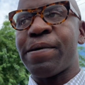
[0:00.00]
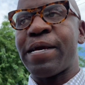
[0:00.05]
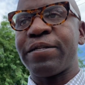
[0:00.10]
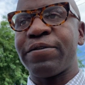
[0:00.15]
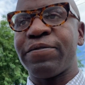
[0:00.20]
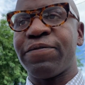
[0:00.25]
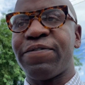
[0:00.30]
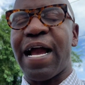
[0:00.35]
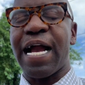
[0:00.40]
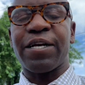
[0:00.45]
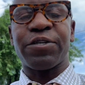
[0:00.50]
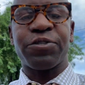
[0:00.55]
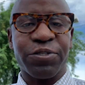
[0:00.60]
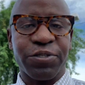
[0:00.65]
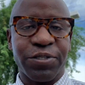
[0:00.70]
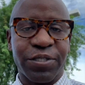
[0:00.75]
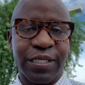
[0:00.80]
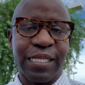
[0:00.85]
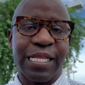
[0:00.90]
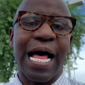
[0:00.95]

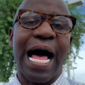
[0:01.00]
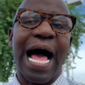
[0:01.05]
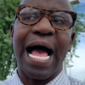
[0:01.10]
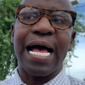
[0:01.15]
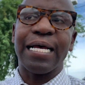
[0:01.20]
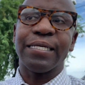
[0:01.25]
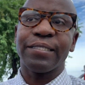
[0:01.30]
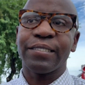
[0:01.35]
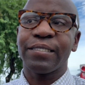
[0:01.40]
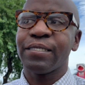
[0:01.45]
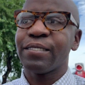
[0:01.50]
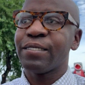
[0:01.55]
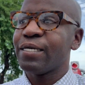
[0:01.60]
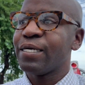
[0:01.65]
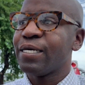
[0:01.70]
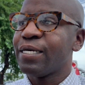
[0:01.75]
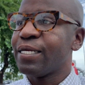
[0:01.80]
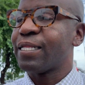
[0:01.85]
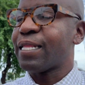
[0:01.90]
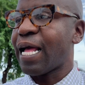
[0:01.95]
manufacturer's glass,
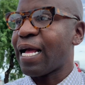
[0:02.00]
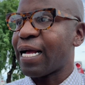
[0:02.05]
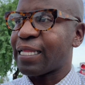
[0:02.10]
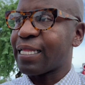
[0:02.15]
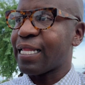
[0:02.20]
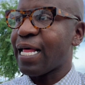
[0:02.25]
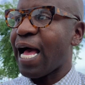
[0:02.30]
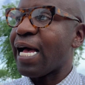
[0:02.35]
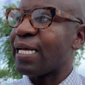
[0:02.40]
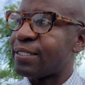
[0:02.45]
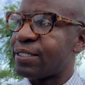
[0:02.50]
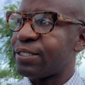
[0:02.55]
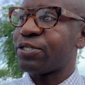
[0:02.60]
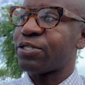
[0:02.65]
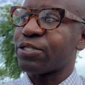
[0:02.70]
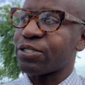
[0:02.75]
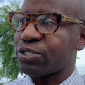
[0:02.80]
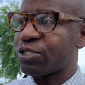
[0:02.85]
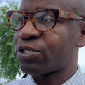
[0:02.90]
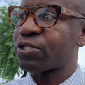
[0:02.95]
that glass is
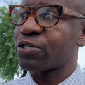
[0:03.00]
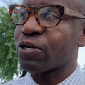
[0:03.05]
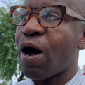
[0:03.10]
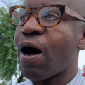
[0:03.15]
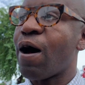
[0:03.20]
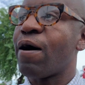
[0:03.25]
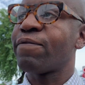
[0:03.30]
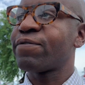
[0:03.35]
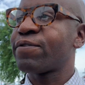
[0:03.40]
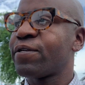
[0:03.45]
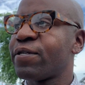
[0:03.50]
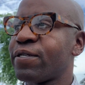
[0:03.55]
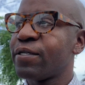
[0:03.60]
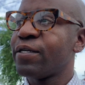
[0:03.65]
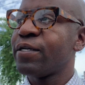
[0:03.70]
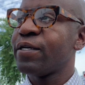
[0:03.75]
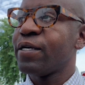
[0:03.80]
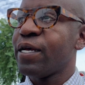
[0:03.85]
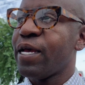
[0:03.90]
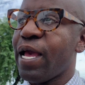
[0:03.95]
just soft
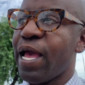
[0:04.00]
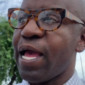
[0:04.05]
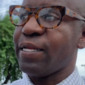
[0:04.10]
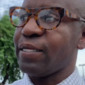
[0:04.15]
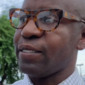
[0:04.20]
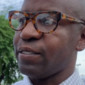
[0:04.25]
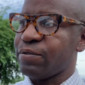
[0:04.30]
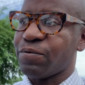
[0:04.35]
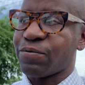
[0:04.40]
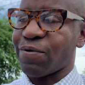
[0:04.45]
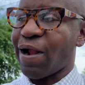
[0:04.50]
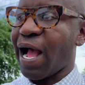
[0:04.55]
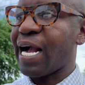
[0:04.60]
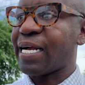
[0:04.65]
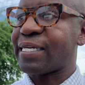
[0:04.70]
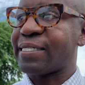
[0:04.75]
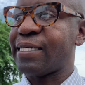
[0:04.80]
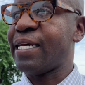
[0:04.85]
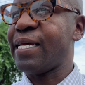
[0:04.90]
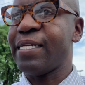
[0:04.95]
and
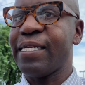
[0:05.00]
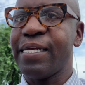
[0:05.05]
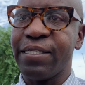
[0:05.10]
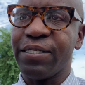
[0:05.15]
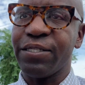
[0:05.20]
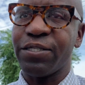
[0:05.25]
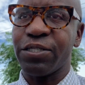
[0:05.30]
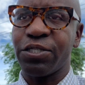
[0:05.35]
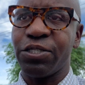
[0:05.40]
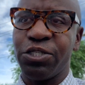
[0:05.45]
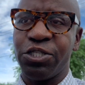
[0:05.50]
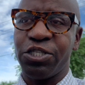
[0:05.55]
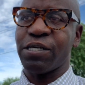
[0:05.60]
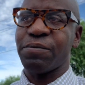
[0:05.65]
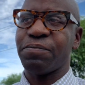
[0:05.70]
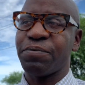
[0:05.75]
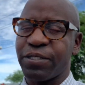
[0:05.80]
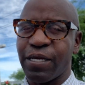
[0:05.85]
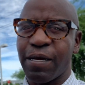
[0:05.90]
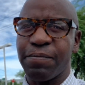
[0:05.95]
rocks hit it and just
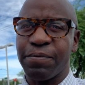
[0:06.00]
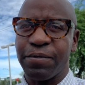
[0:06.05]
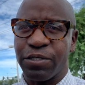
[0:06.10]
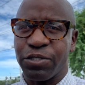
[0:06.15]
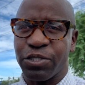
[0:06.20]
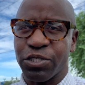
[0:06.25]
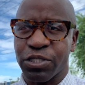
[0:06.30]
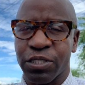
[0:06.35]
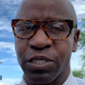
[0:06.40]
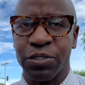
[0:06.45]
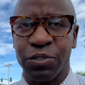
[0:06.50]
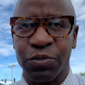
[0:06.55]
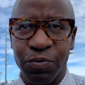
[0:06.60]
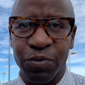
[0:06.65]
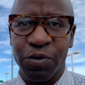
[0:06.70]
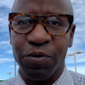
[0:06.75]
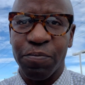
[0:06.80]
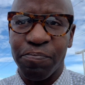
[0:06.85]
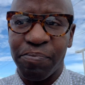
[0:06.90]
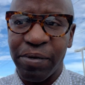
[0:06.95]
chips up and just looks
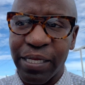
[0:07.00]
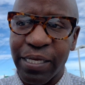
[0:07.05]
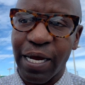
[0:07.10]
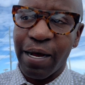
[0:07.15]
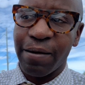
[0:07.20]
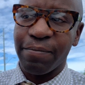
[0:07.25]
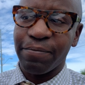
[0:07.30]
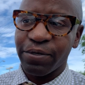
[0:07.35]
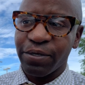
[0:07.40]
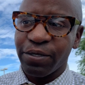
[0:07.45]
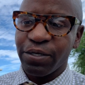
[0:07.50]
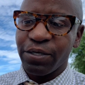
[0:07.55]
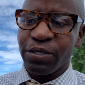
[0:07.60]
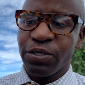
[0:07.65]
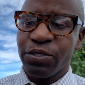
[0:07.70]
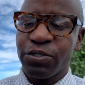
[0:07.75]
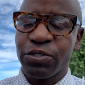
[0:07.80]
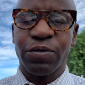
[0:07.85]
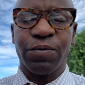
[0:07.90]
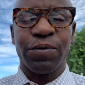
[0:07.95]
real beat up.
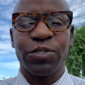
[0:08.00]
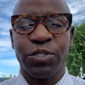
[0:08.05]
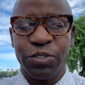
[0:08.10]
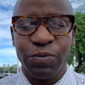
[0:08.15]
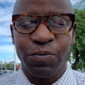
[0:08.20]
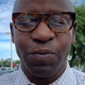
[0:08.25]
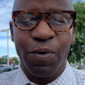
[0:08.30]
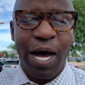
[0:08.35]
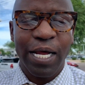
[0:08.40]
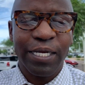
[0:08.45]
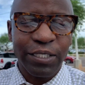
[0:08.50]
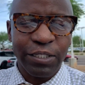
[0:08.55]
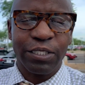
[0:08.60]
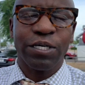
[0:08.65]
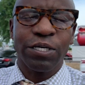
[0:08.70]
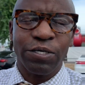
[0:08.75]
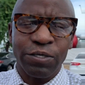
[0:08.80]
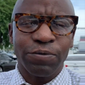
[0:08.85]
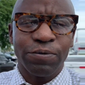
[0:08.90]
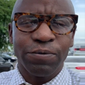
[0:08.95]
So what you want to
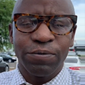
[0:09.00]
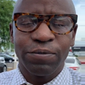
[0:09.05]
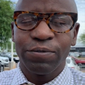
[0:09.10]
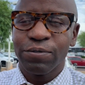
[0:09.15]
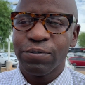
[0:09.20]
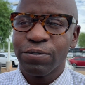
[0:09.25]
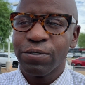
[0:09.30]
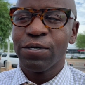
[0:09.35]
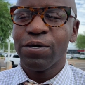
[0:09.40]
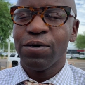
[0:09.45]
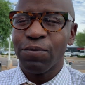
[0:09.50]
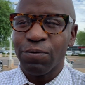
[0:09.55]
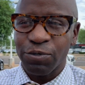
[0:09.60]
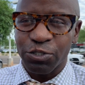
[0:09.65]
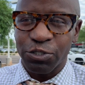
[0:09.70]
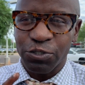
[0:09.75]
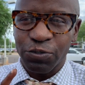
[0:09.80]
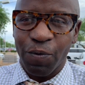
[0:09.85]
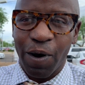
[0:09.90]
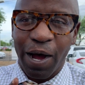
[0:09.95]
do,
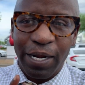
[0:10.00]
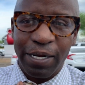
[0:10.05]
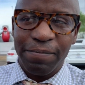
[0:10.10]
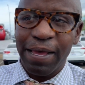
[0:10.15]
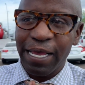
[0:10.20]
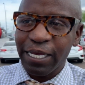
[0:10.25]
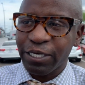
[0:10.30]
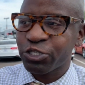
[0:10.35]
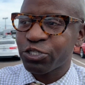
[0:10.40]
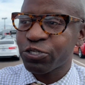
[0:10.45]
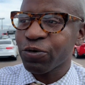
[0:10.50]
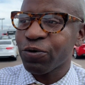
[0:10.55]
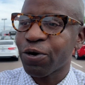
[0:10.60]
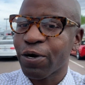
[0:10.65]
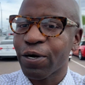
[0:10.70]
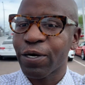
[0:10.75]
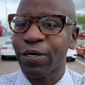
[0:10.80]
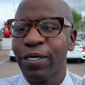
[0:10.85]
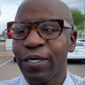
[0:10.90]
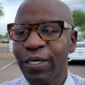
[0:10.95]
what you want to make
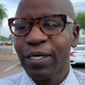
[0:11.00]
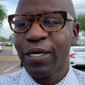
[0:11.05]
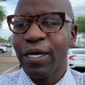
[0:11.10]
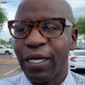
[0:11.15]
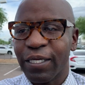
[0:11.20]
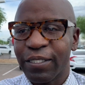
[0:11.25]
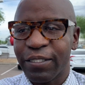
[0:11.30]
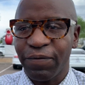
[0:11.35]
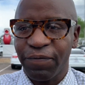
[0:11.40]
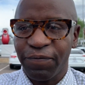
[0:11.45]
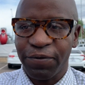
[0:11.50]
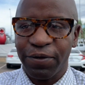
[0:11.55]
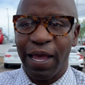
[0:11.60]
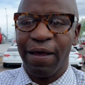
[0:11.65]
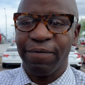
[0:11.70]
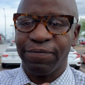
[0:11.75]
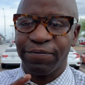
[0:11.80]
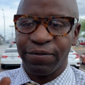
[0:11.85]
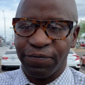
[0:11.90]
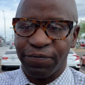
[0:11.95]
sure is, if you
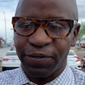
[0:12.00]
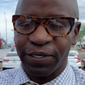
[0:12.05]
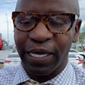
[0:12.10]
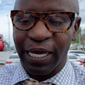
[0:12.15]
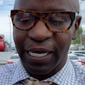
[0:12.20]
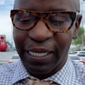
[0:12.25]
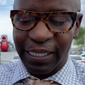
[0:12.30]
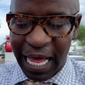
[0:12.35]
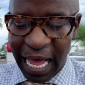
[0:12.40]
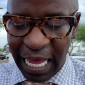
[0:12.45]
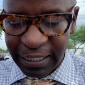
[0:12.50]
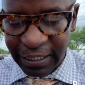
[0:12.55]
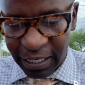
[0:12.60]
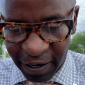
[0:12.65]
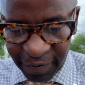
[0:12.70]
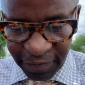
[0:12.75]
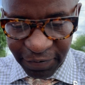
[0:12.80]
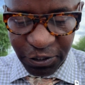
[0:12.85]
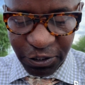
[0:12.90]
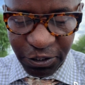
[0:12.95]
get glass
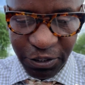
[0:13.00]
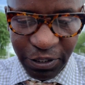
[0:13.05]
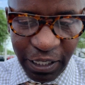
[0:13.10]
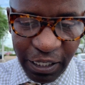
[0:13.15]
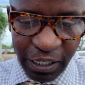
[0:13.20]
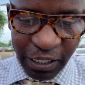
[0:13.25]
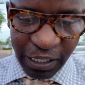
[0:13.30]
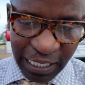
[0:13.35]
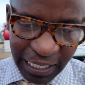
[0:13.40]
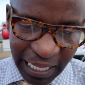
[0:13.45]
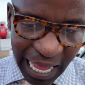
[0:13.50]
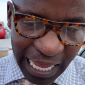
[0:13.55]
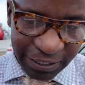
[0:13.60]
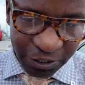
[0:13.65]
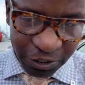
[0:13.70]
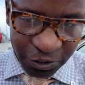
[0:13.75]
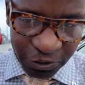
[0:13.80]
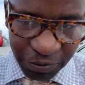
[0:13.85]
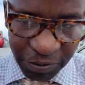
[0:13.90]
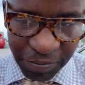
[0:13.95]
coverage and you get your
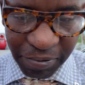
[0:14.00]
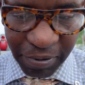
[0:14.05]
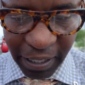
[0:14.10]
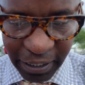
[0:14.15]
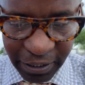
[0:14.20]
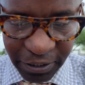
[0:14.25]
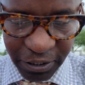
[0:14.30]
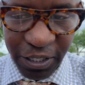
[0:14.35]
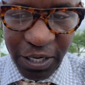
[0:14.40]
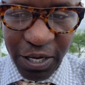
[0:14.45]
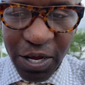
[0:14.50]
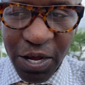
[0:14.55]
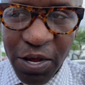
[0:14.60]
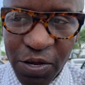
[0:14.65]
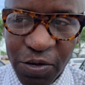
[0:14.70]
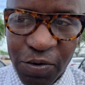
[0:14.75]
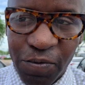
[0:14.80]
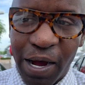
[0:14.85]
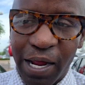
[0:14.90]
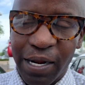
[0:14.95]
glasses replaced,
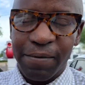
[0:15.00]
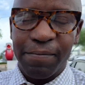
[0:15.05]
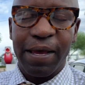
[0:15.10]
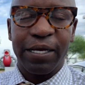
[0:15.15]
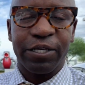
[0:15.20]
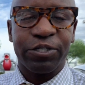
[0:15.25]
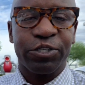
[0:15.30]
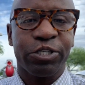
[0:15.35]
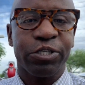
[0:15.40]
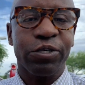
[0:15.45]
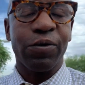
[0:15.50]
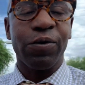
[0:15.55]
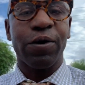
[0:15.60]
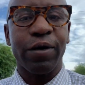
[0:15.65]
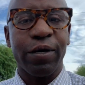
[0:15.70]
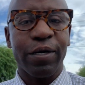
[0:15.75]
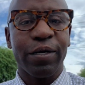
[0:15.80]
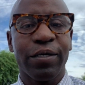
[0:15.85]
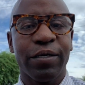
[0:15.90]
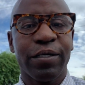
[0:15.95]
you want to make
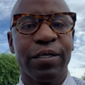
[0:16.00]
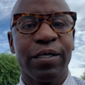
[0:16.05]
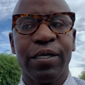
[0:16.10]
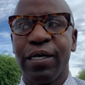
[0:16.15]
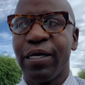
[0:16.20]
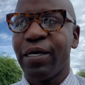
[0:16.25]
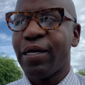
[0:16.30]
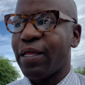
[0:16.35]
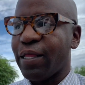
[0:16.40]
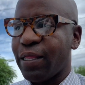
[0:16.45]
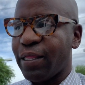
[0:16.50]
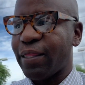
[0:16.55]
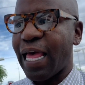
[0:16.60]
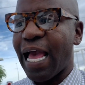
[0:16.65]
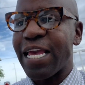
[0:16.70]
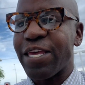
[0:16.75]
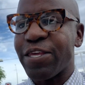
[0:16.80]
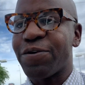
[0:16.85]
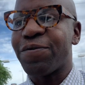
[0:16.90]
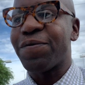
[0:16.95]
sure
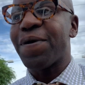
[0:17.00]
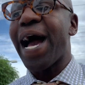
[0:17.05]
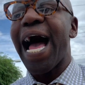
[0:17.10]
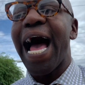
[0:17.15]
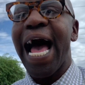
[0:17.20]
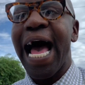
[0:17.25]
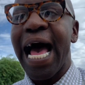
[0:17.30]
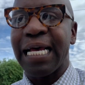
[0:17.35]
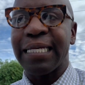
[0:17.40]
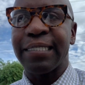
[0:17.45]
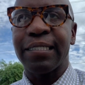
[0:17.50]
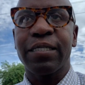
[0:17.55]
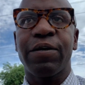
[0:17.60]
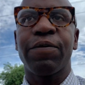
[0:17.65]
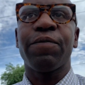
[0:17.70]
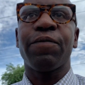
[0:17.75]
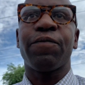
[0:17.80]
that you ask